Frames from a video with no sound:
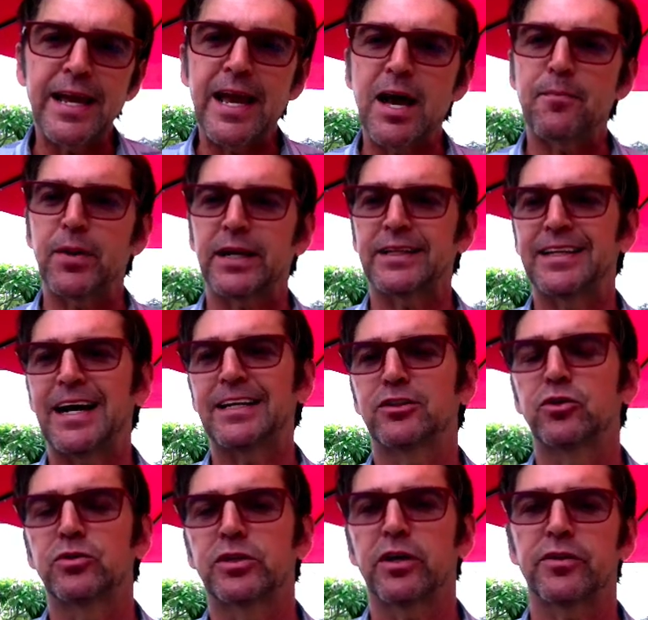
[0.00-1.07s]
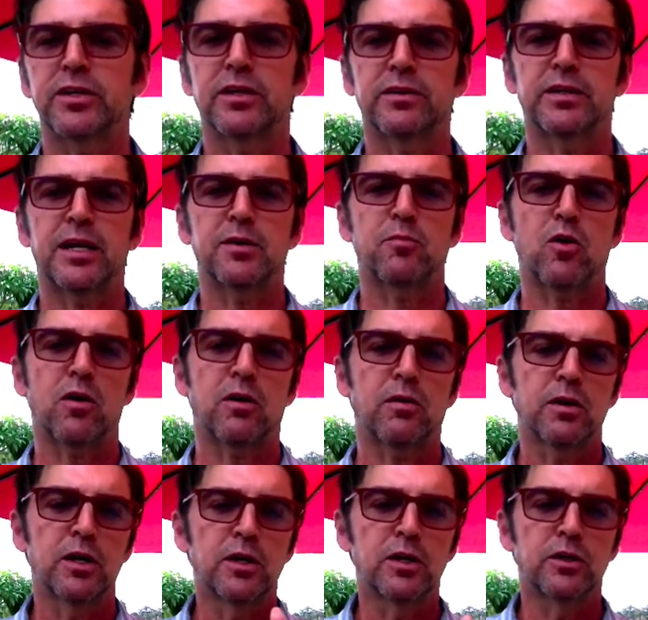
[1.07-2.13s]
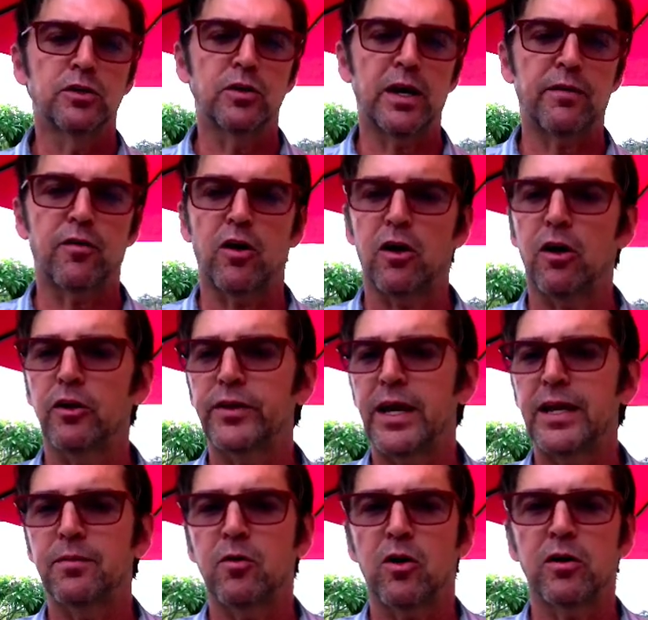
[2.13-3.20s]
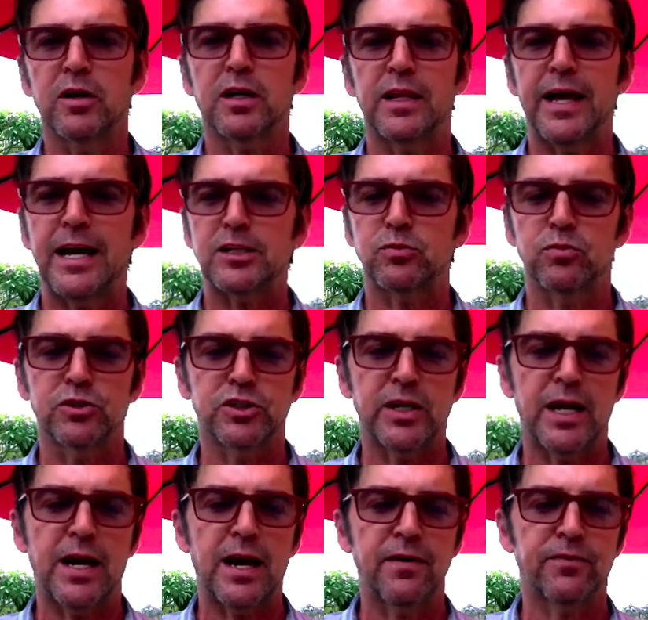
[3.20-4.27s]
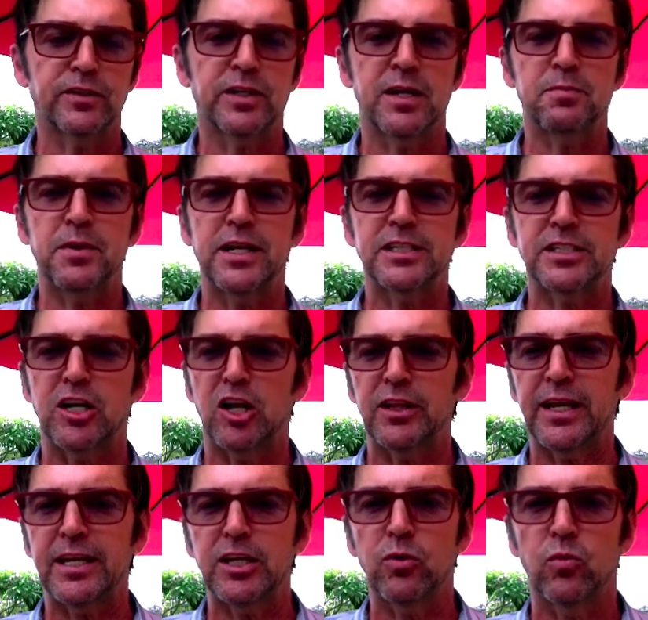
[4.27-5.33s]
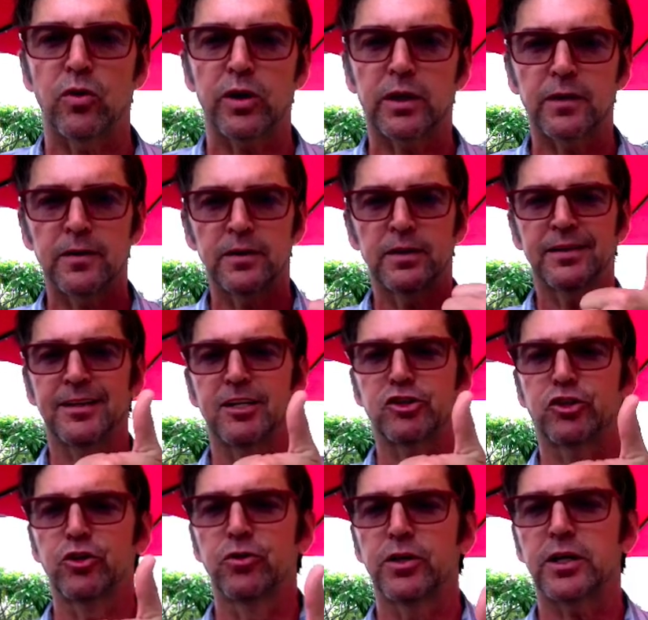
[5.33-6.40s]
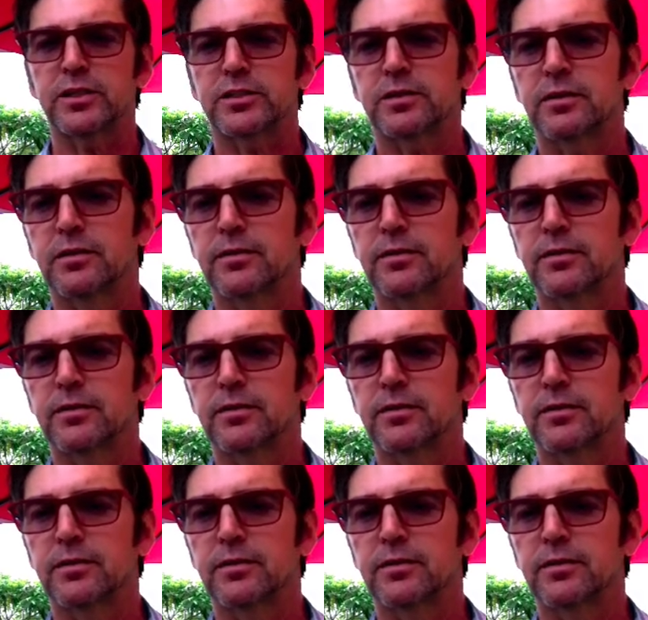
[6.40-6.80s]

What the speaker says: epic. Not due till the end of the day tomorrow. You have all day tomorrow in class. We'll say hi for 10 minutes, and I'll let you work. Let's do this.